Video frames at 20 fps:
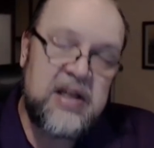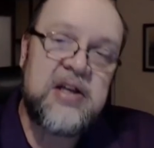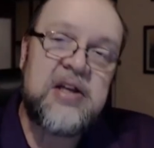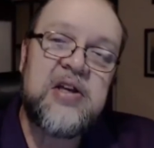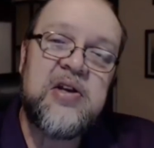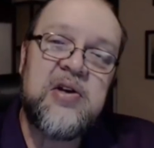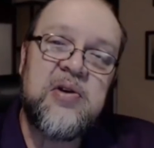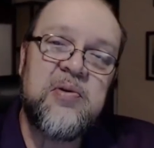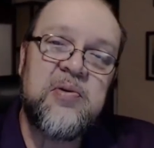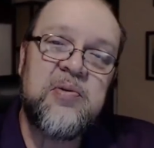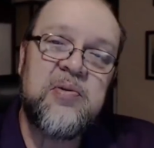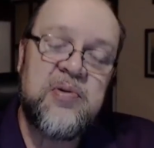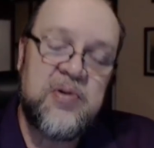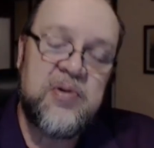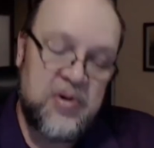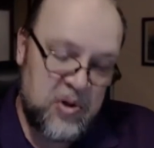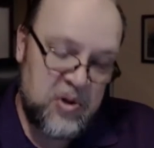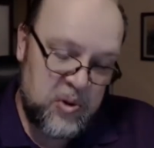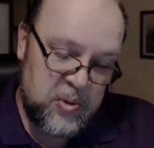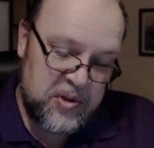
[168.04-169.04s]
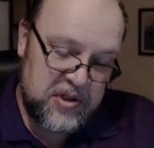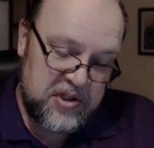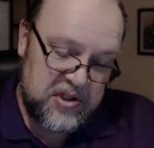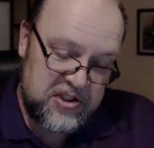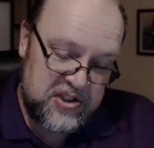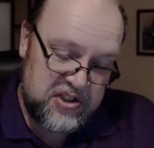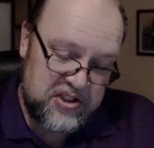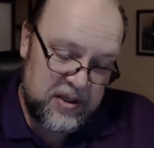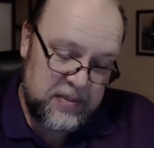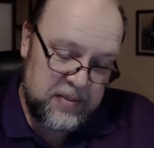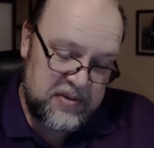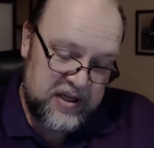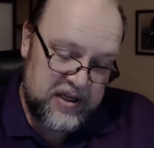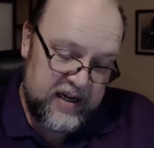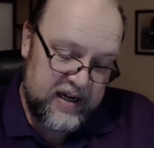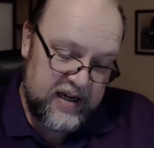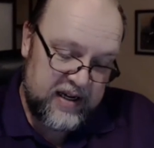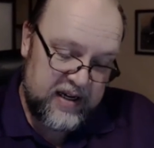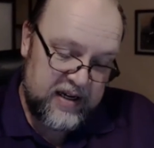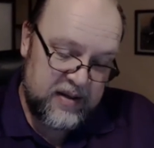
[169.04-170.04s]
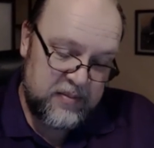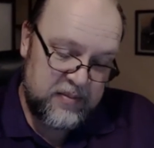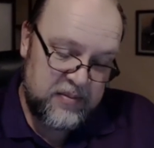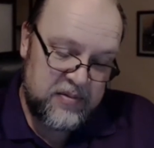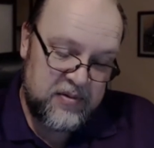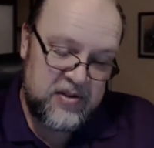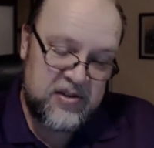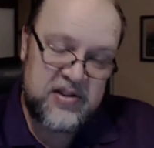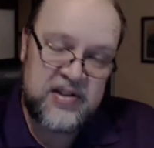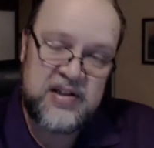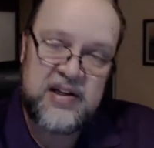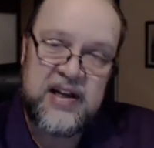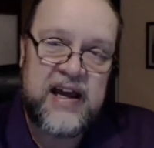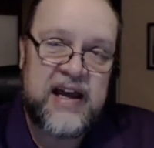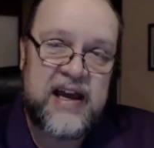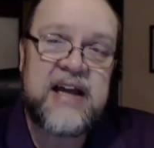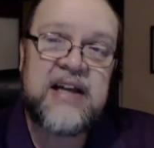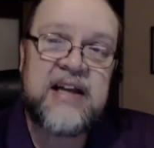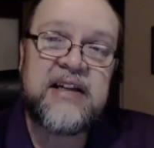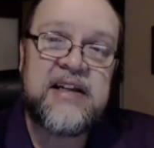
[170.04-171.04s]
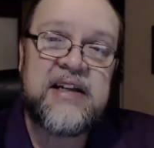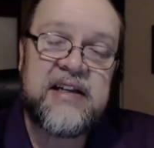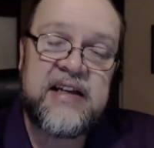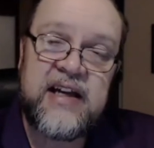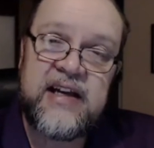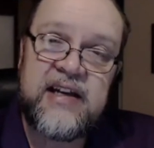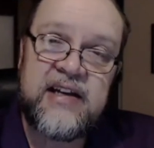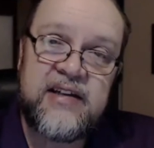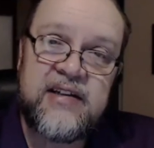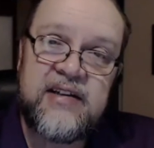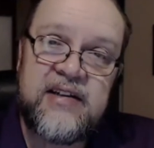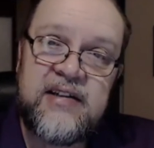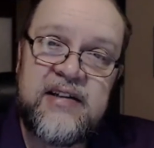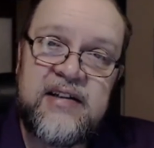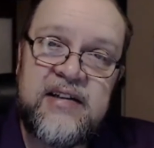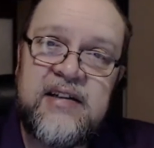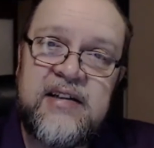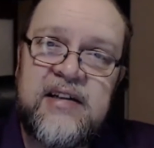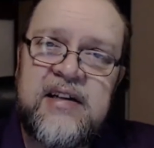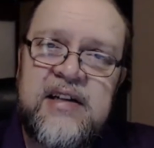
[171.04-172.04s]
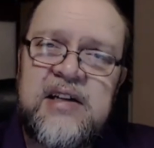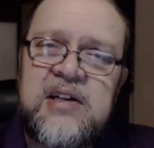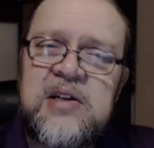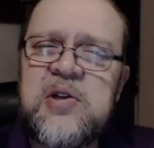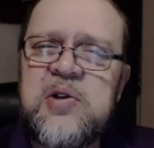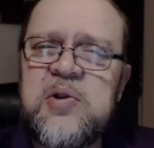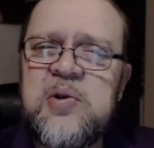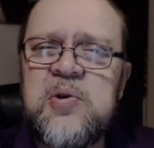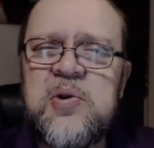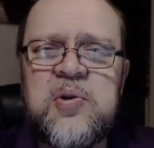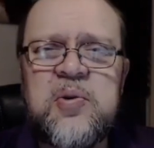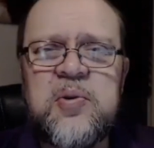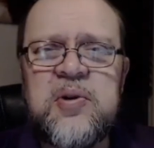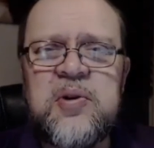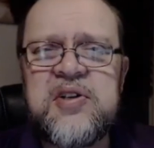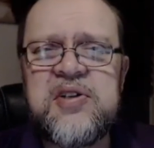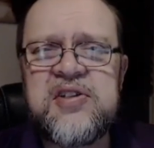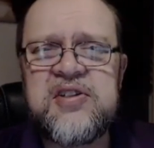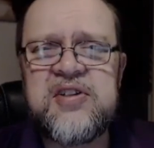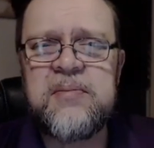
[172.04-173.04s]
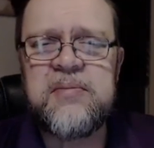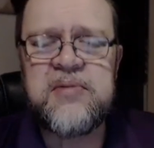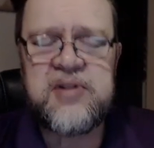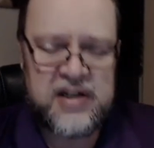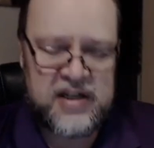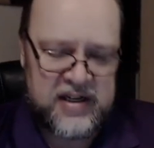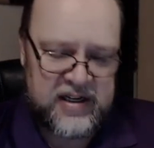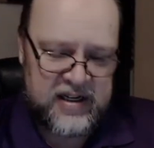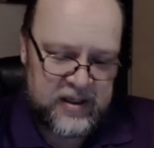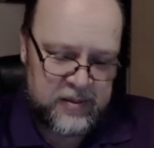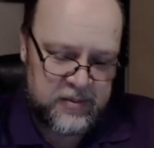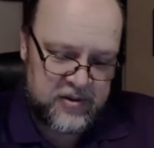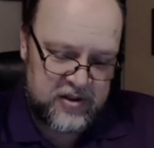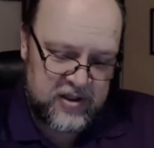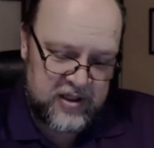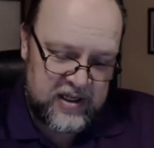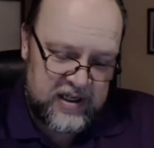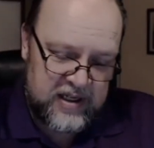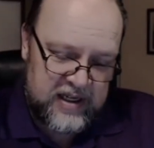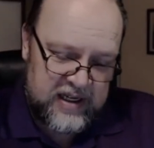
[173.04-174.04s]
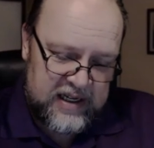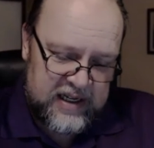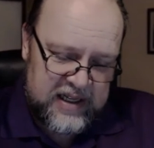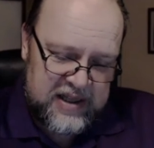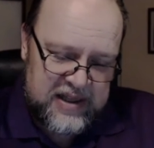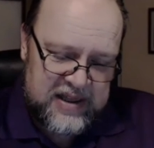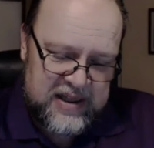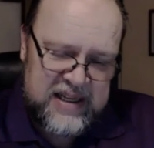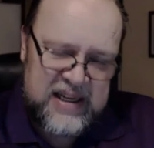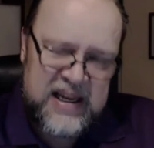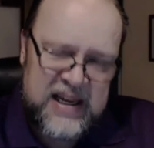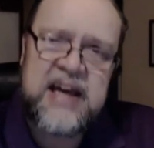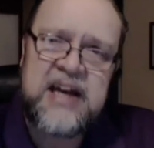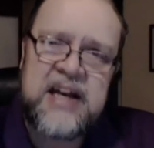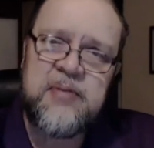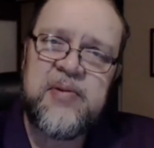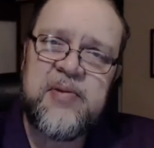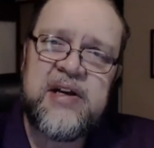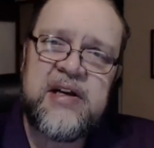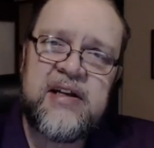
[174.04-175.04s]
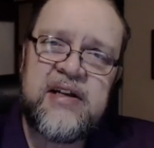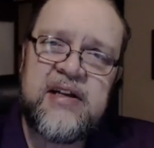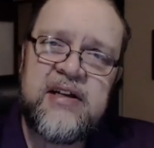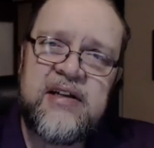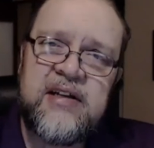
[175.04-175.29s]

You who were sometimes alienated, you who were sometimes the enemy.